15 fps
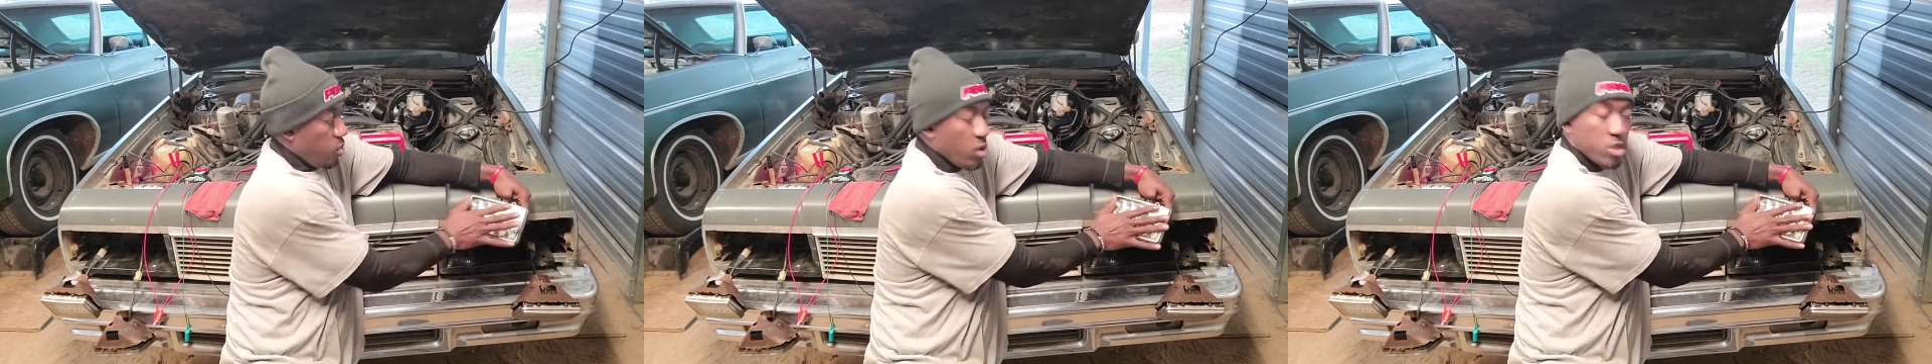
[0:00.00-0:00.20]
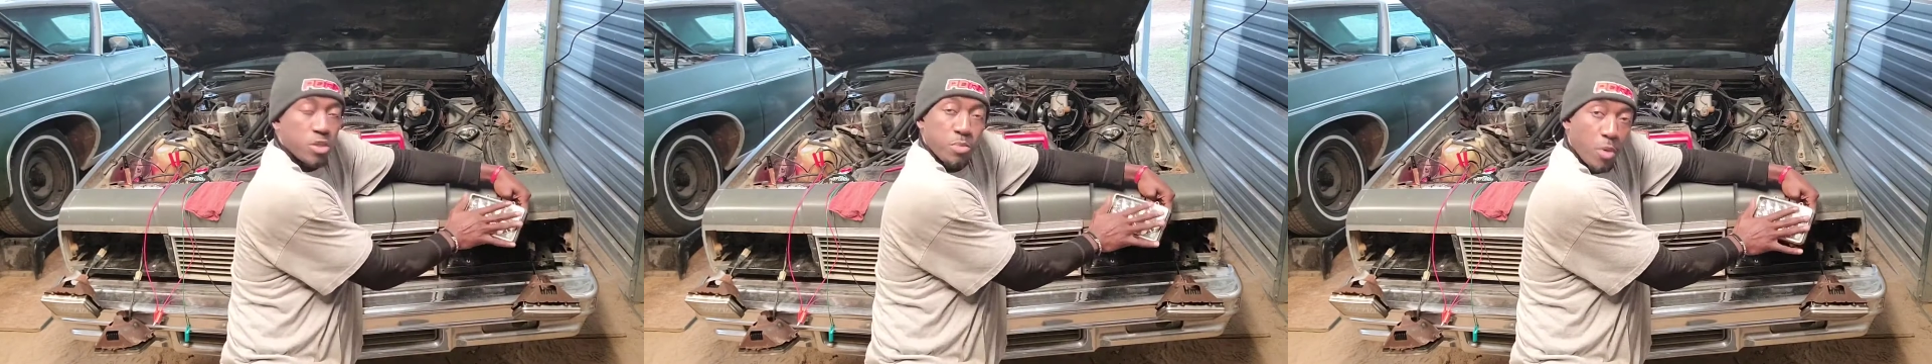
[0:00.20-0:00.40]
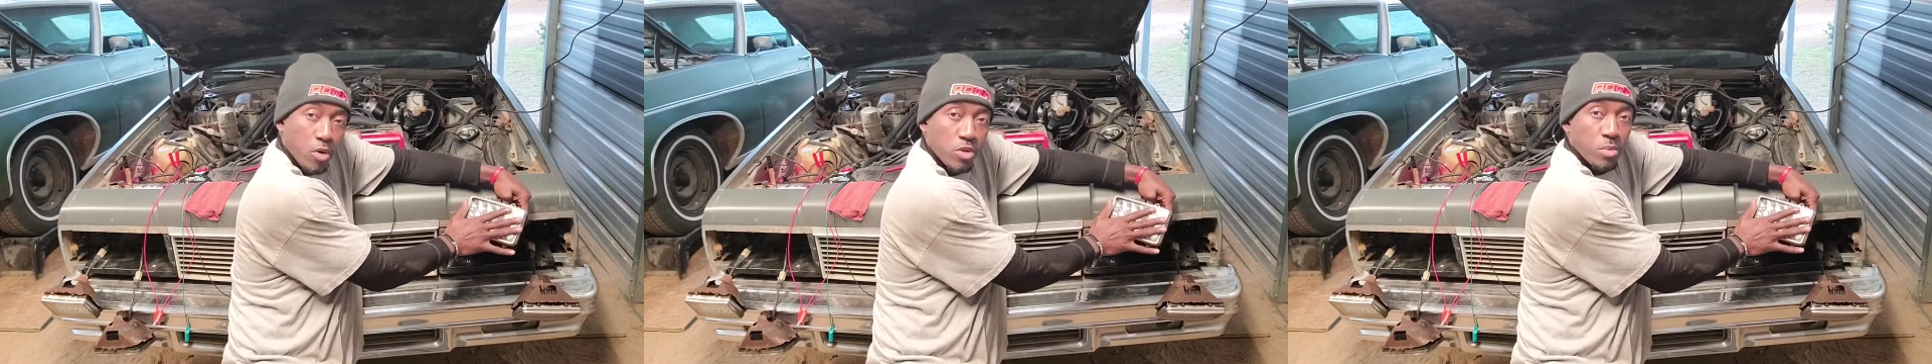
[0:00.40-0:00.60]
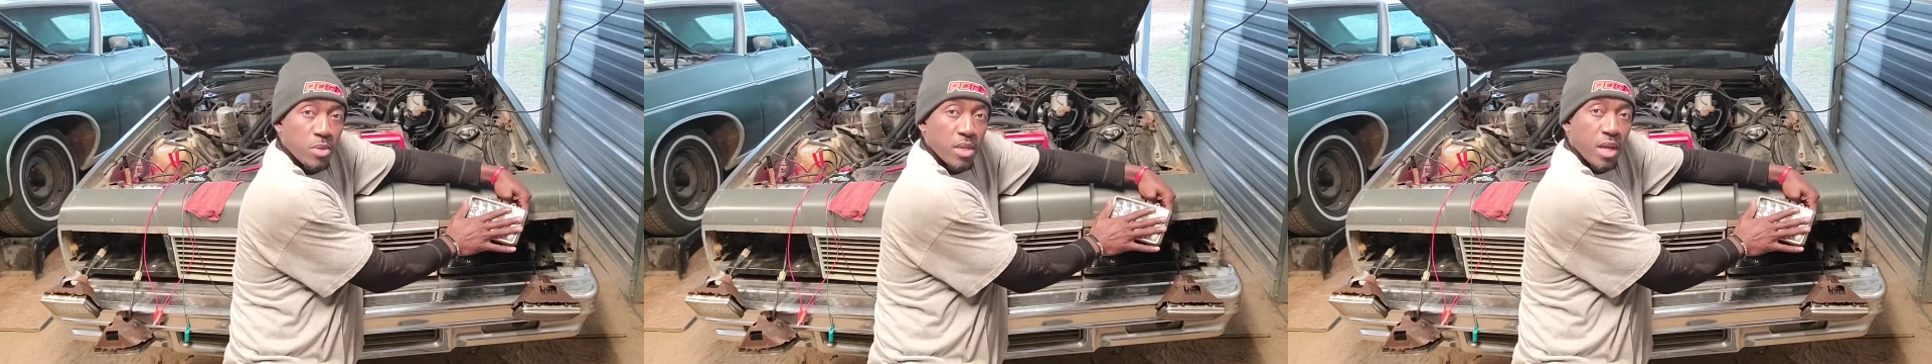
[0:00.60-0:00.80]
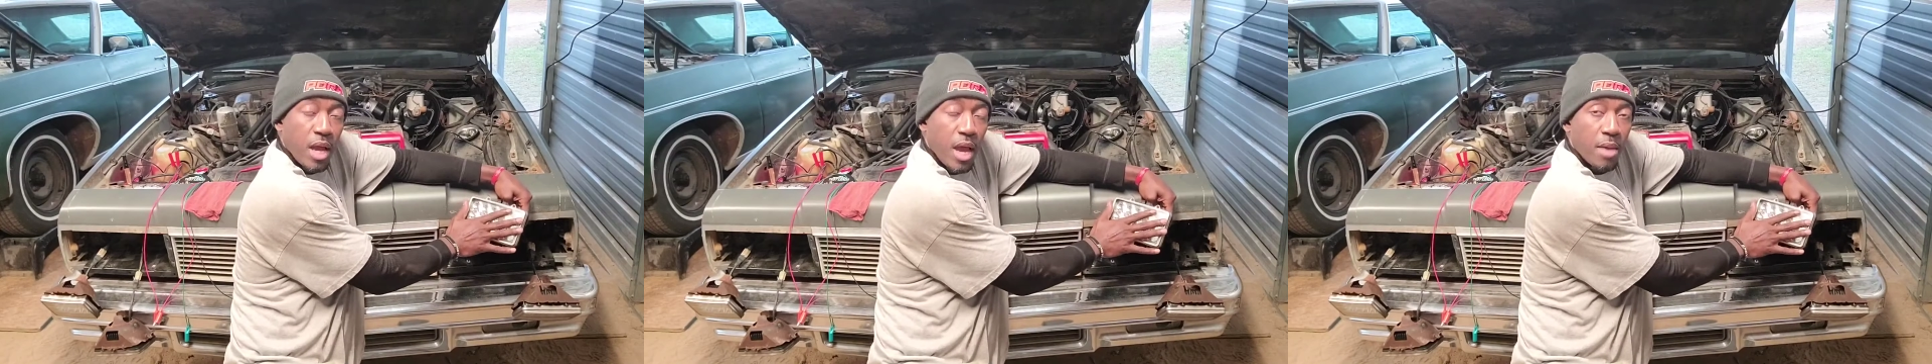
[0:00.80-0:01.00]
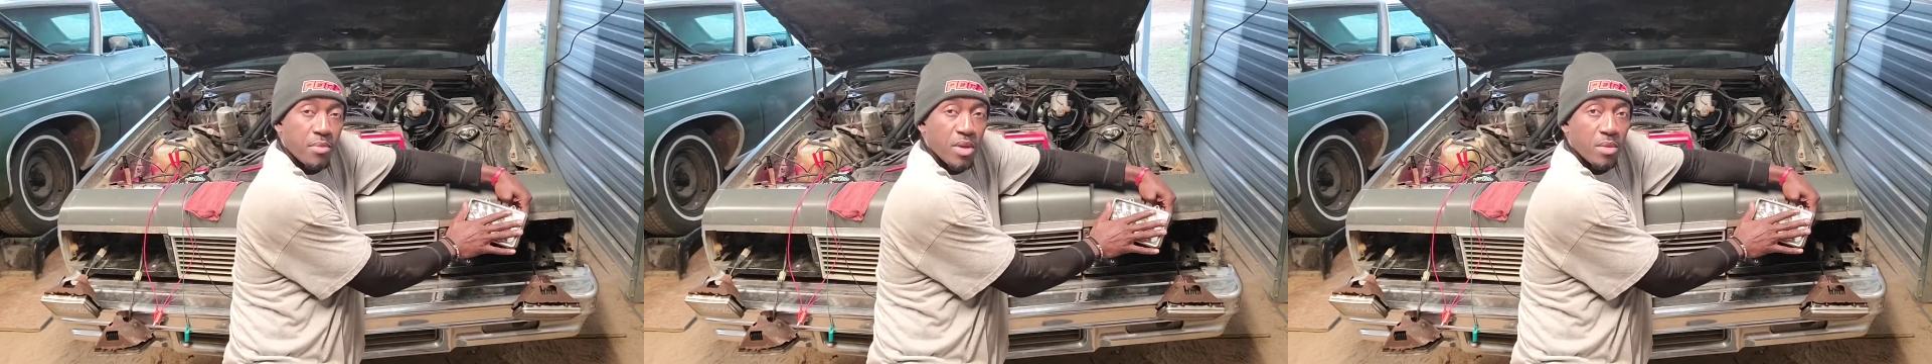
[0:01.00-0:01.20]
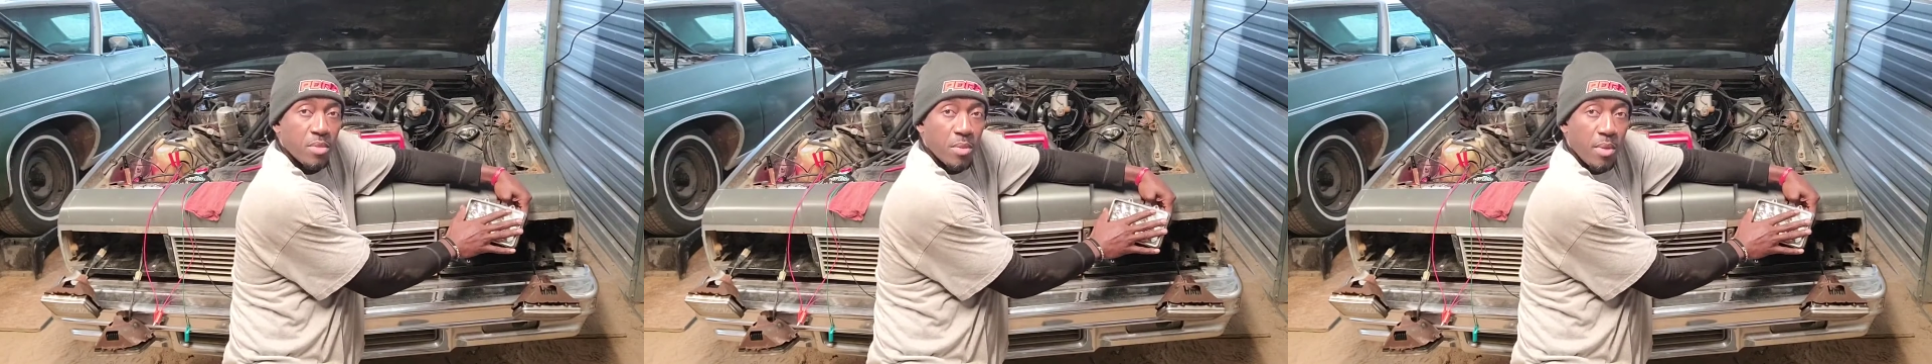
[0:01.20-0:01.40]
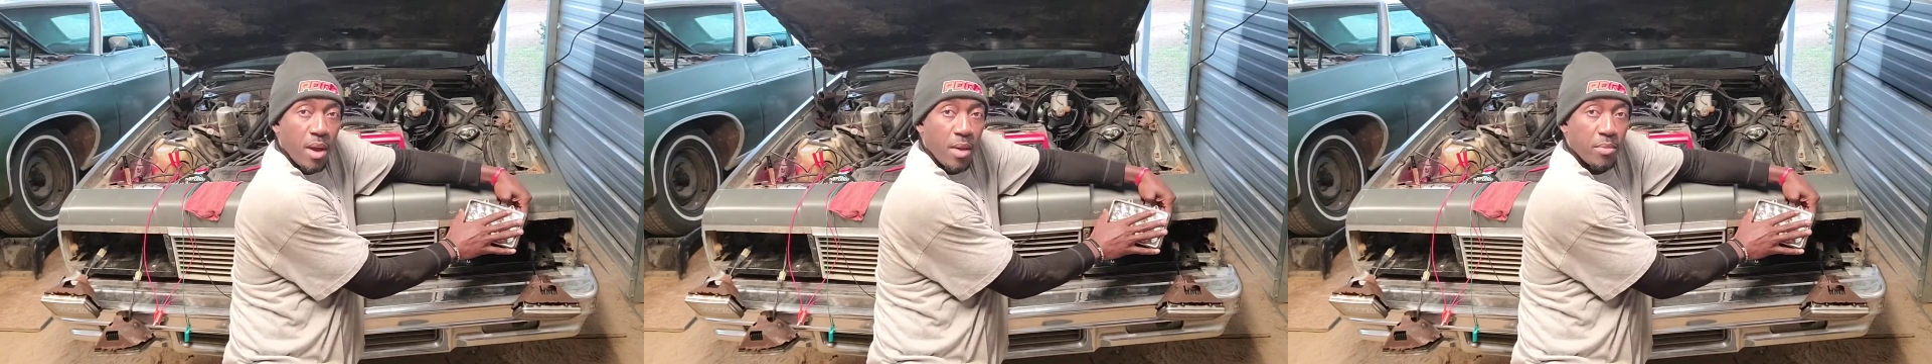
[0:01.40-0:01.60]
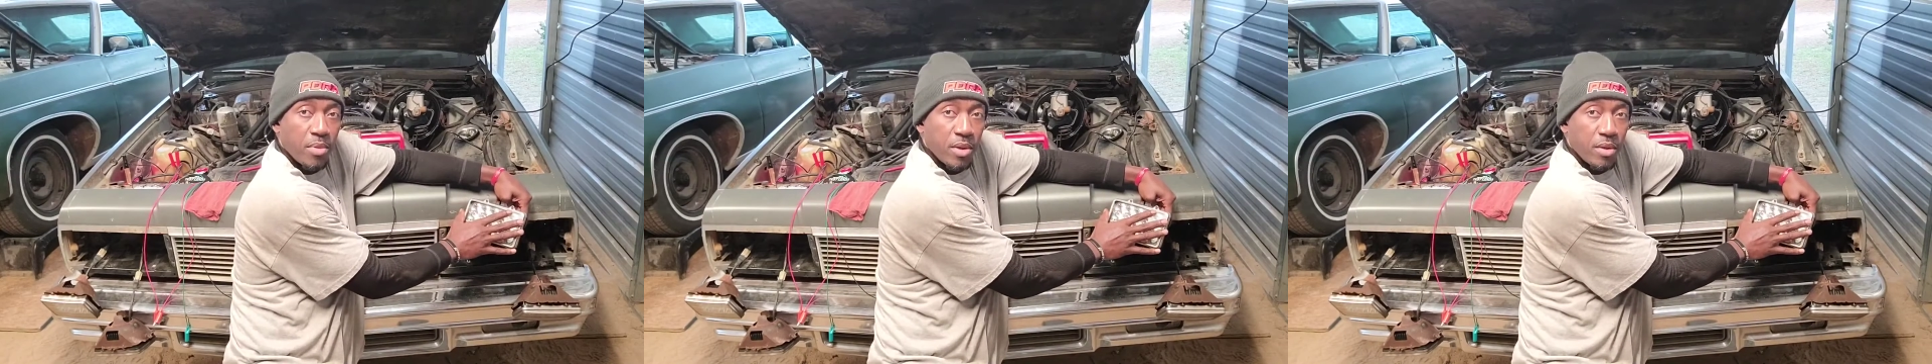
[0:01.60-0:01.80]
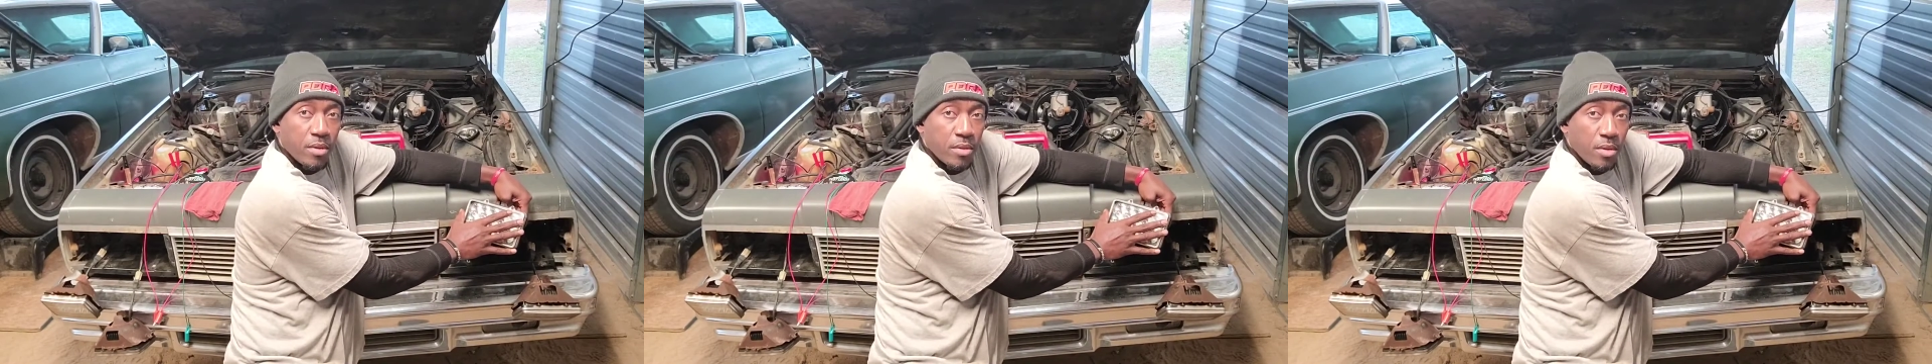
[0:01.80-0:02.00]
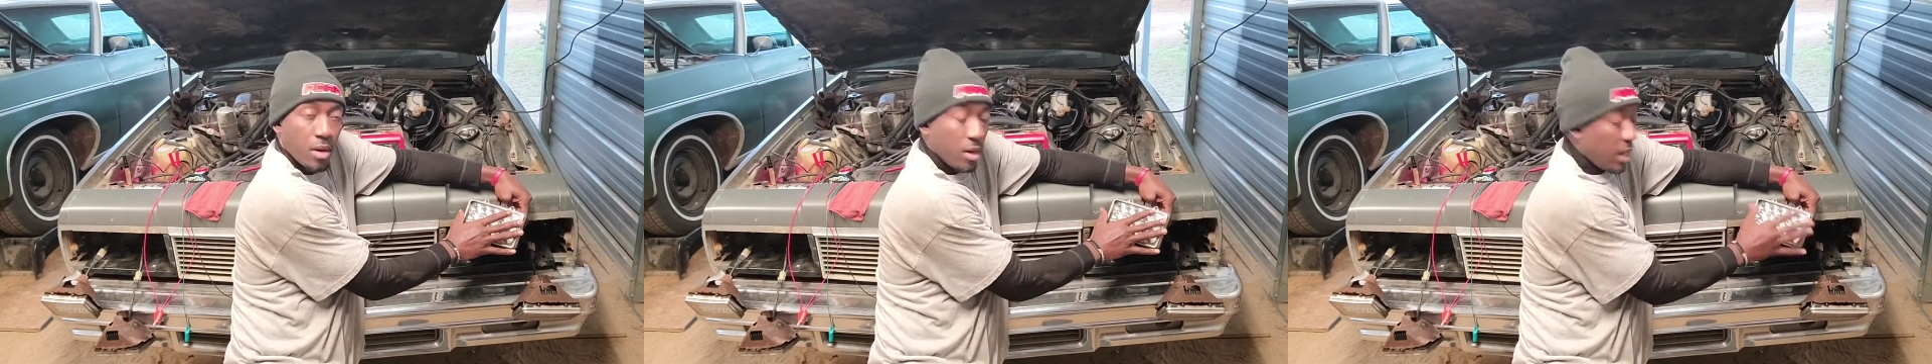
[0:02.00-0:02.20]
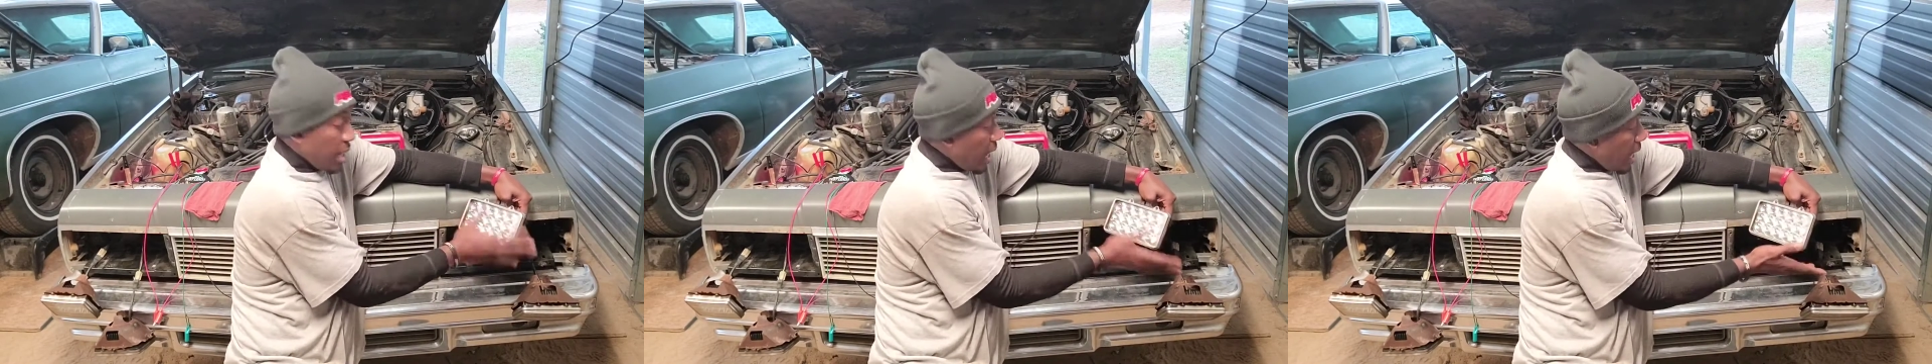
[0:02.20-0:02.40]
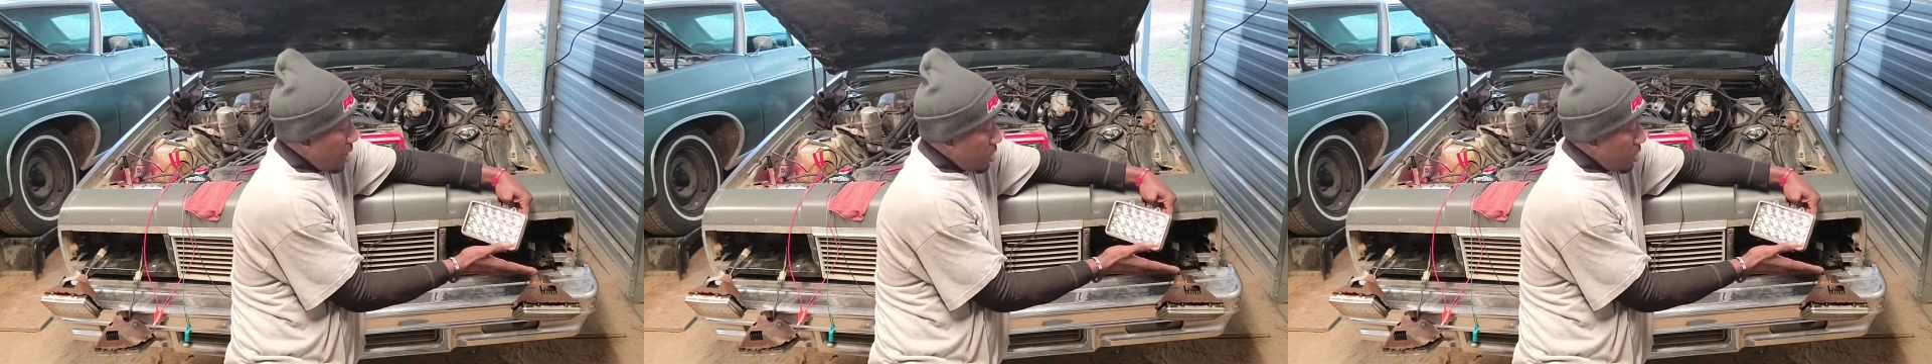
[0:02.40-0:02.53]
what's supposed to be the high beam, in my opinion, or like how